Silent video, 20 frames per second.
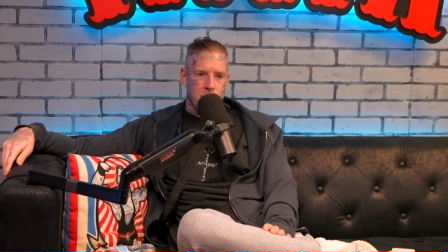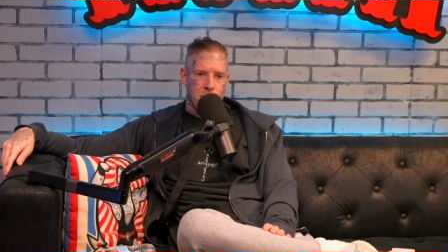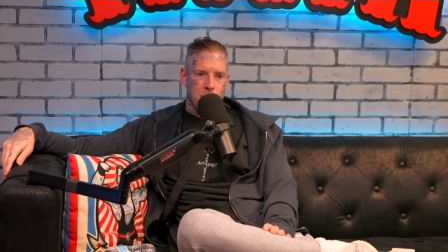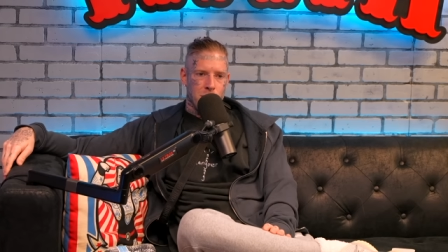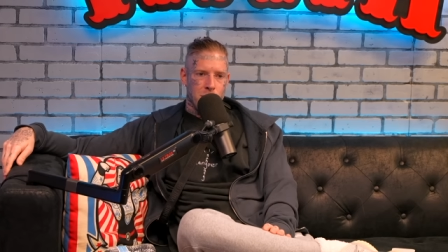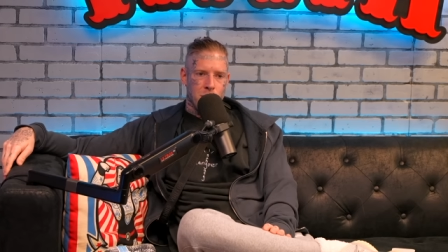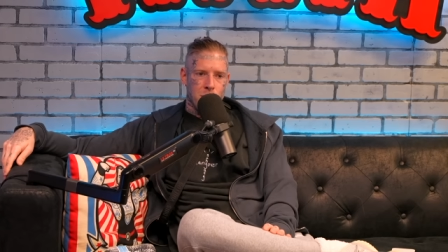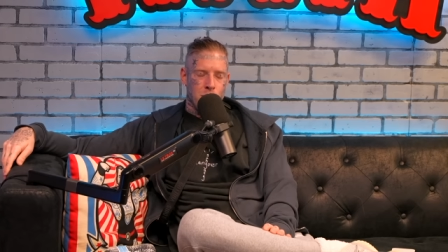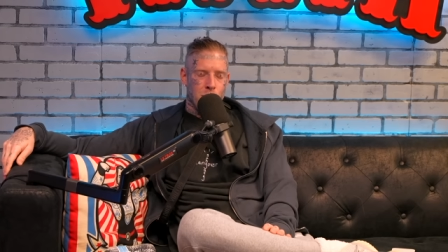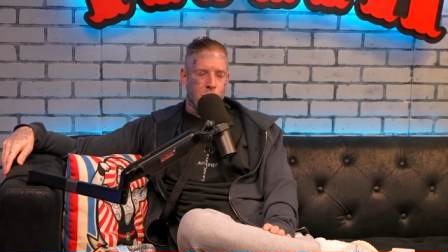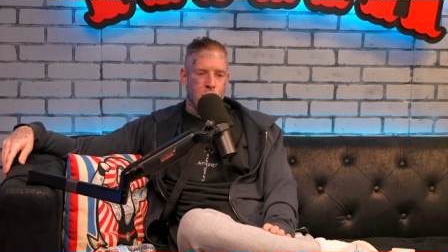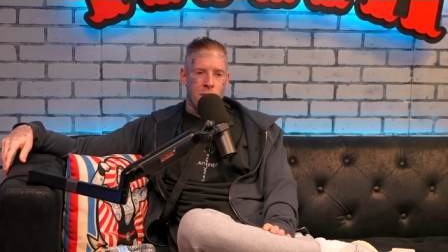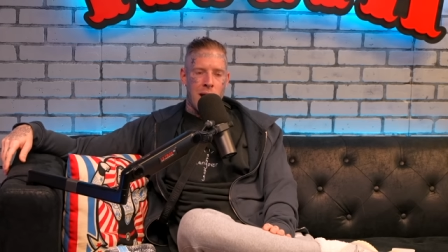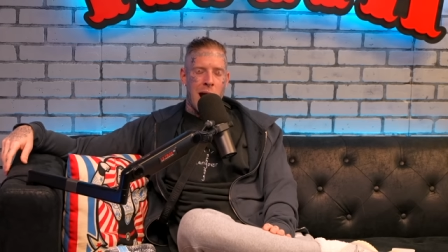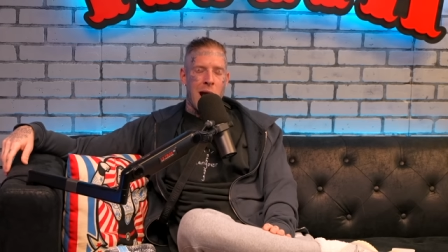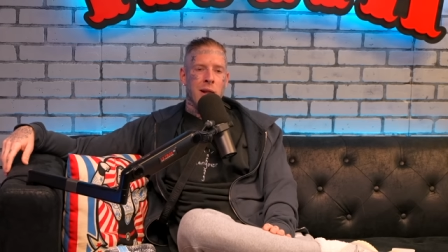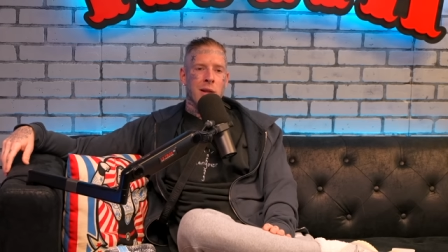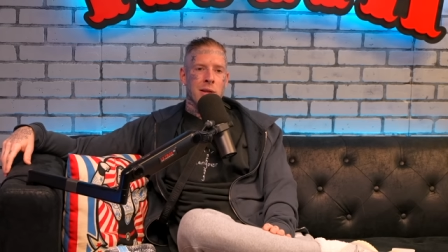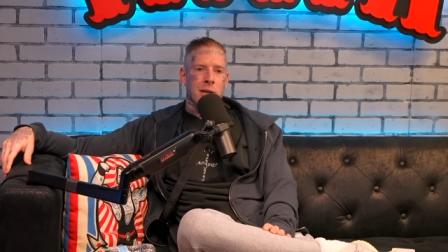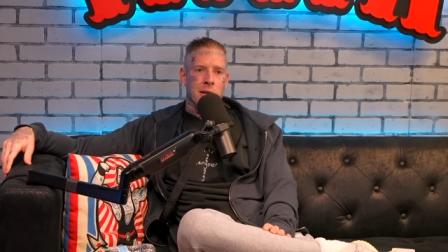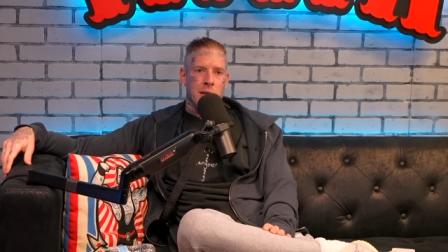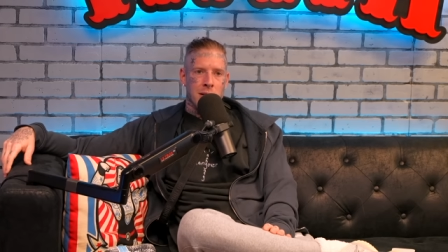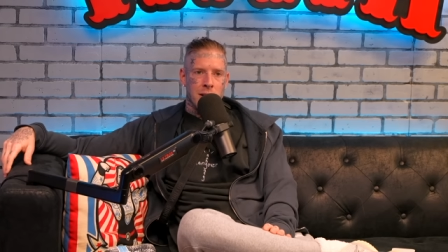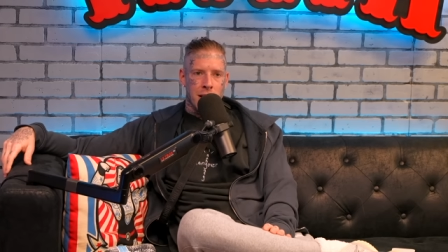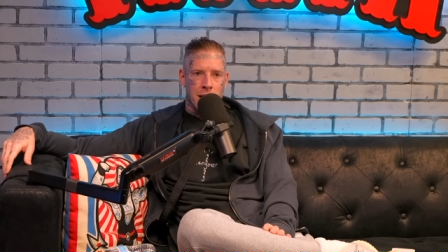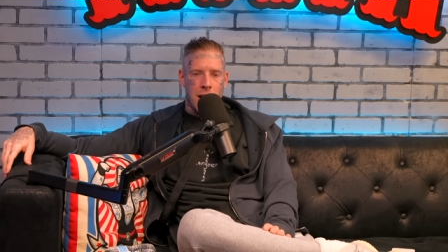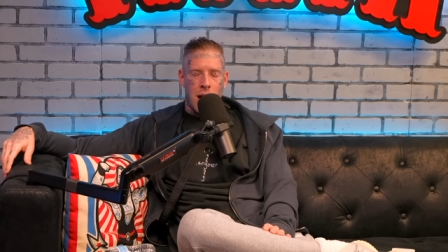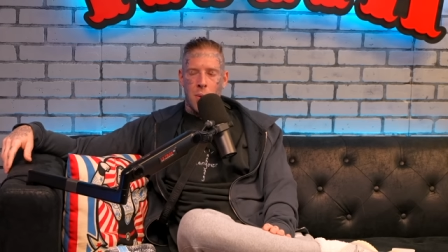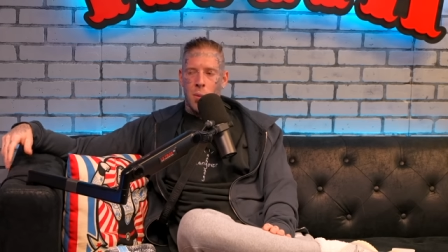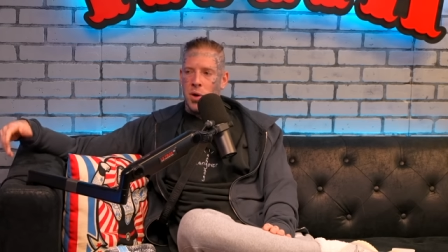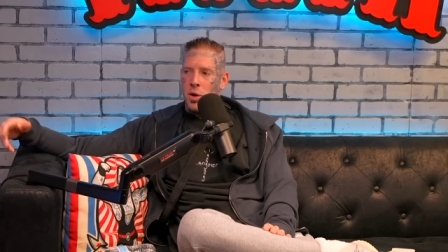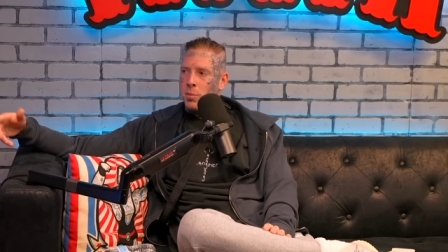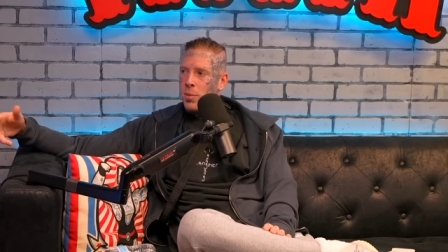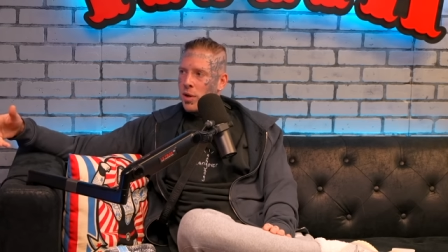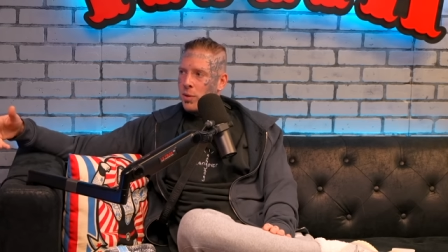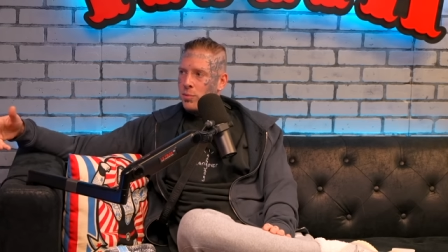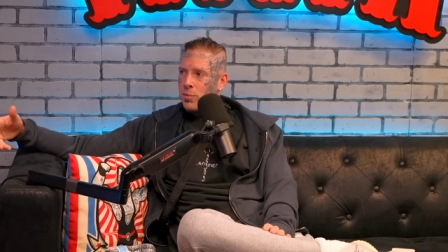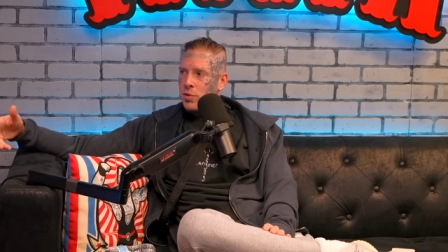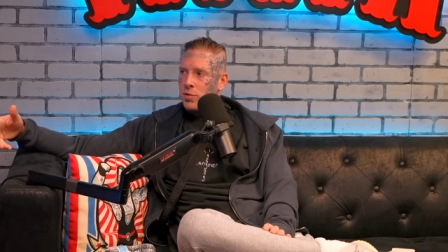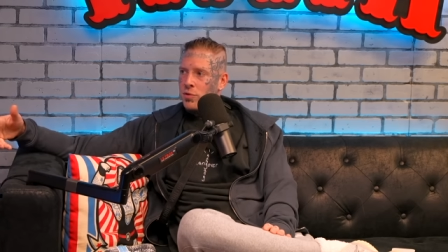morality, like I want to
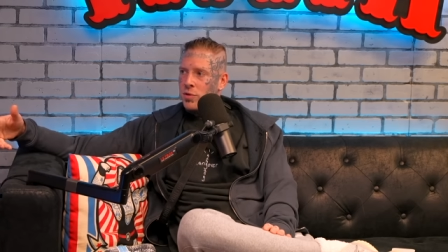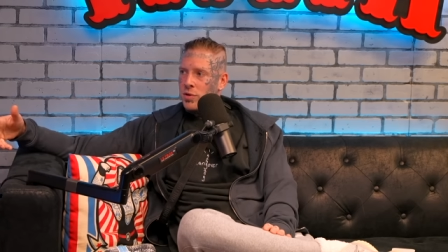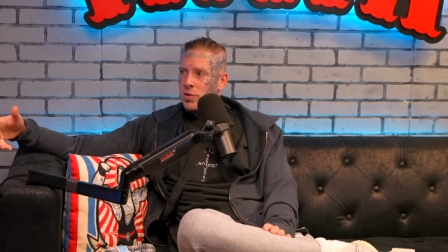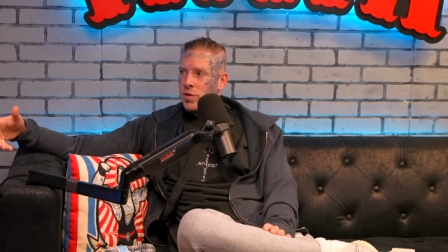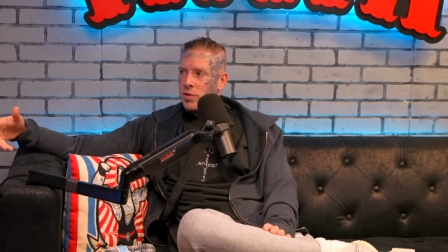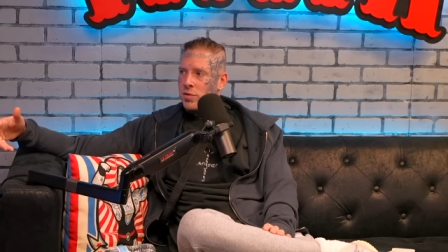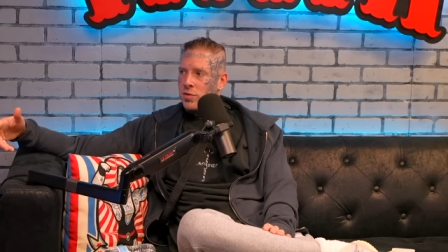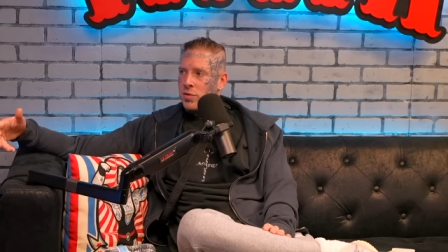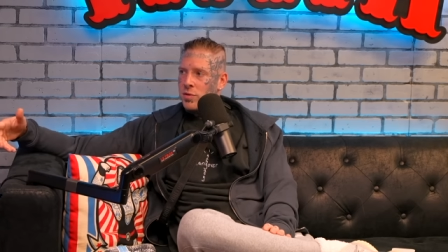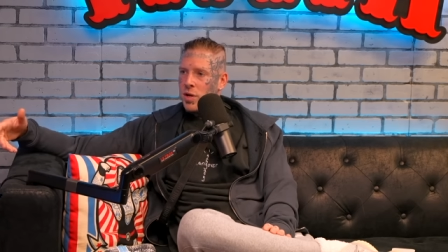make music that's